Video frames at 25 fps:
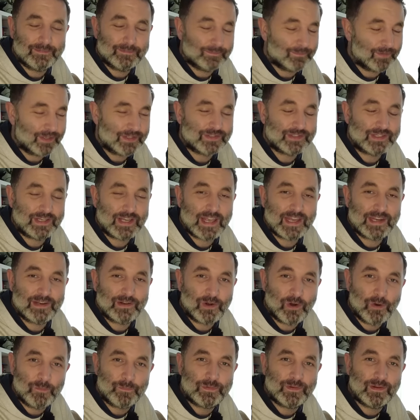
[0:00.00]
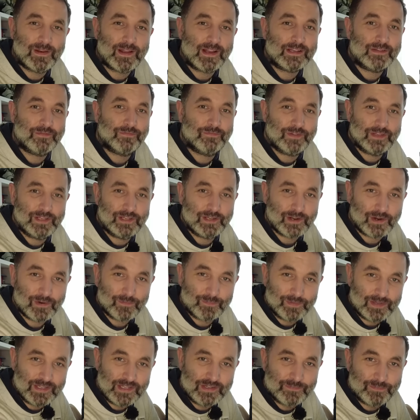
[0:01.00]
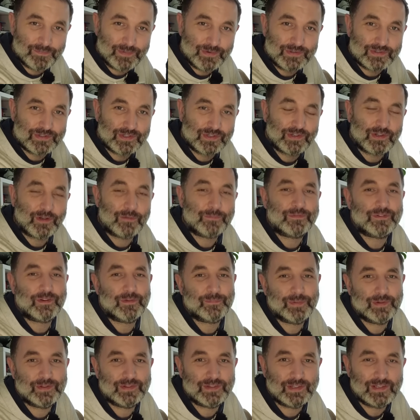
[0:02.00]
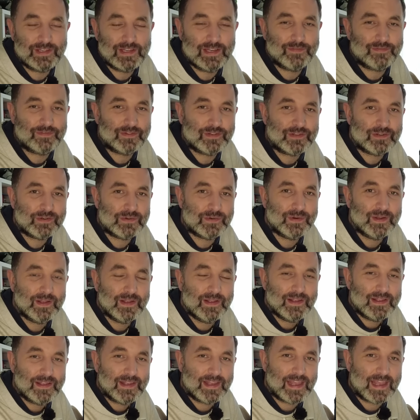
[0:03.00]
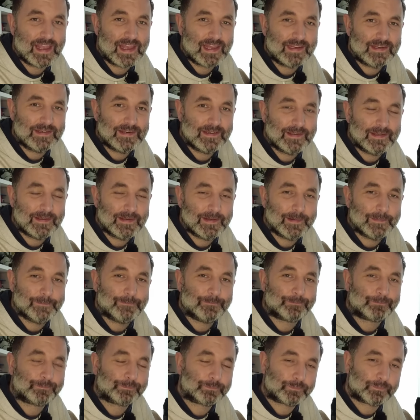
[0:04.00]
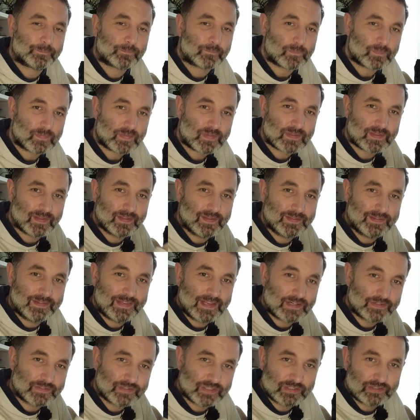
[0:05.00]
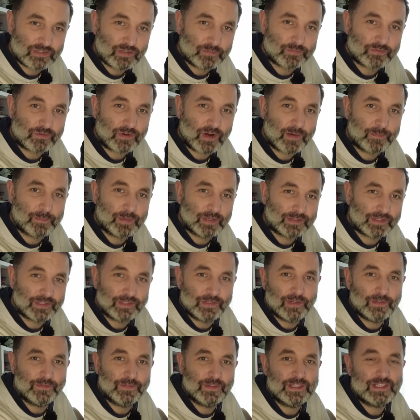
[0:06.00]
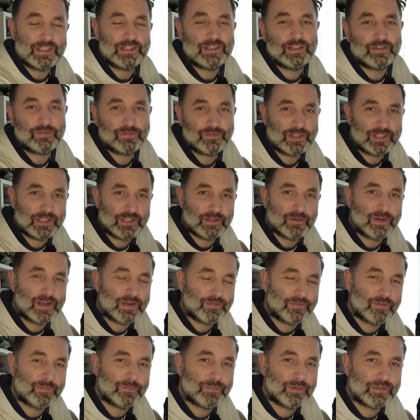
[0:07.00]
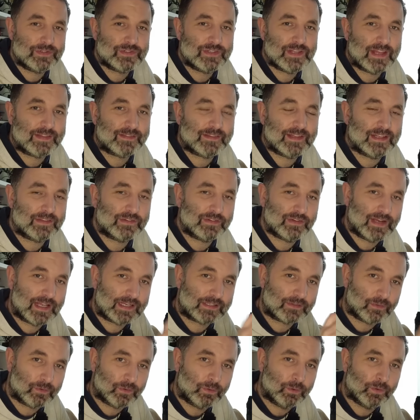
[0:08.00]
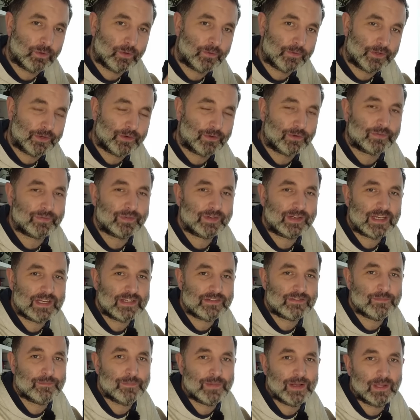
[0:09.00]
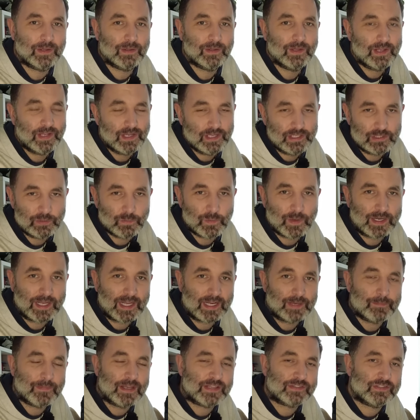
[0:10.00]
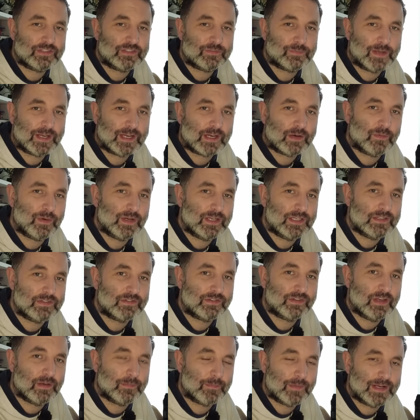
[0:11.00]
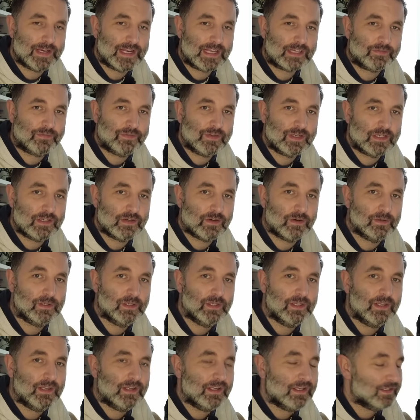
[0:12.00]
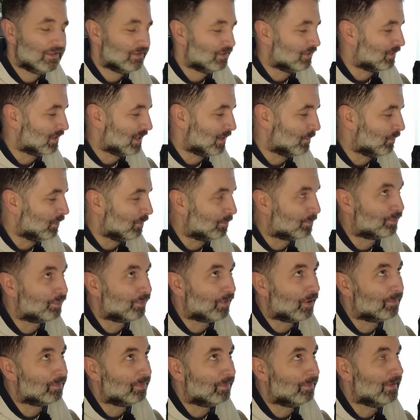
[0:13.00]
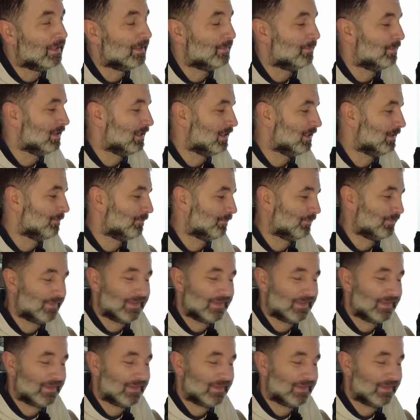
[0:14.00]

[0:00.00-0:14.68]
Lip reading: once again, hope you liked the video. Please push the thumbs up button if you do, and there's a subscribe button underneath this video. If you push that and select all on the notification bell, you will get a message when I release my next video. So that will probably be